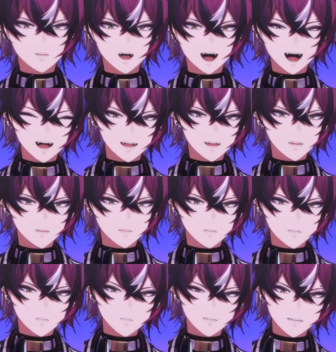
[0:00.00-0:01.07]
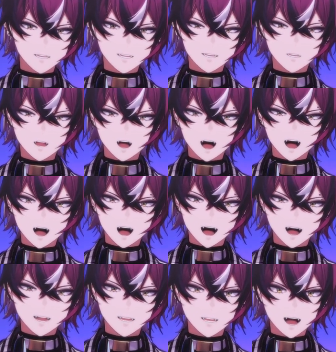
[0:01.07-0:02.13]
that you enjoyed it.
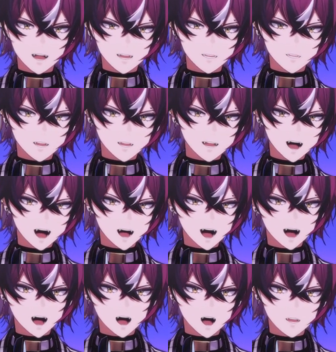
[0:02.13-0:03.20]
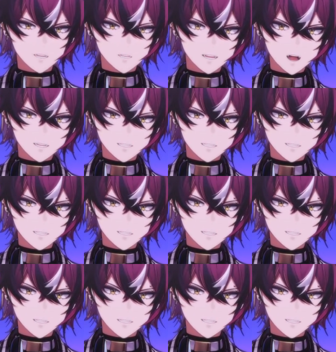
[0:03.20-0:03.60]
Cielo says, that altered my brain